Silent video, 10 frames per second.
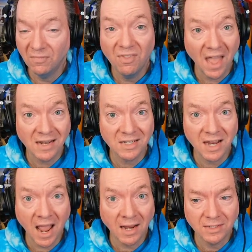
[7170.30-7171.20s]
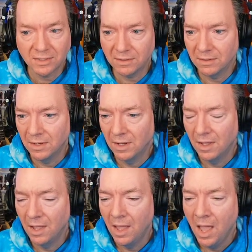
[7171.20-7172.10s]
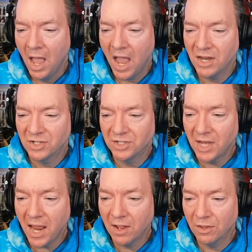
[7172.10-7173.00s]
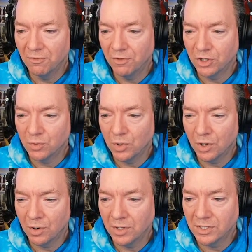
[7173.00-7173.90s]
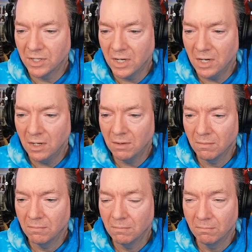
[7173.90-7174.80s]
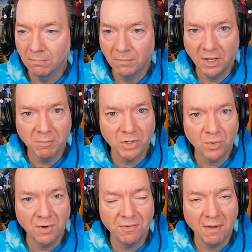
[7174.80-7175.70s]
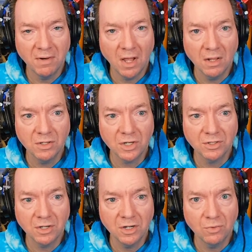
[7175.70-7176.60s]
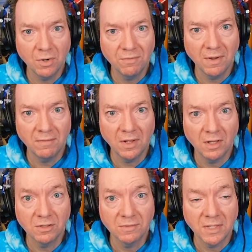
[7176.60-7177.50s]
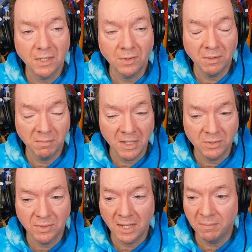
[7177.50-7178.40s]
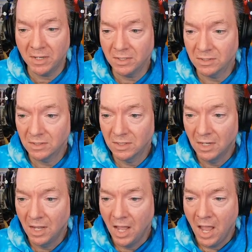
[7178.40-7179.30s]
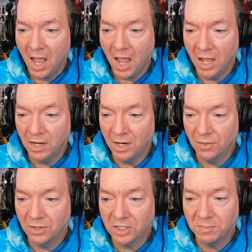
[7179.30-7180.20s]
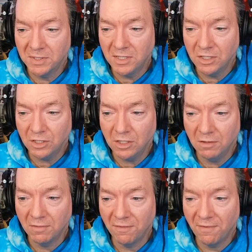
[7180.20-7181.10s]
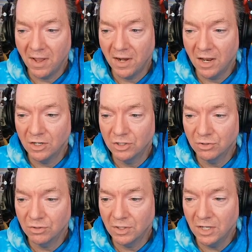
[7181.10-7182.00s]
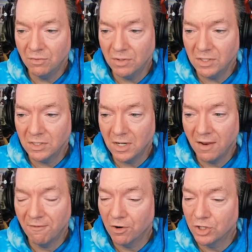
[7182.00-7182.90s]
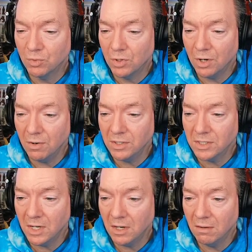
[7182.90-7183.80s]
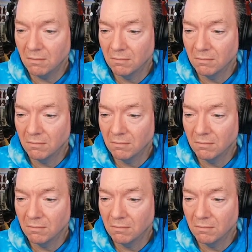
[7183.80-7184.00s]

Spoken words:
That's taxed. A sale of virtual currency. Give me $25, I'll send you $25 of Ethereum. That's what that means. Any other disposition of a financial interest in a virtual currency.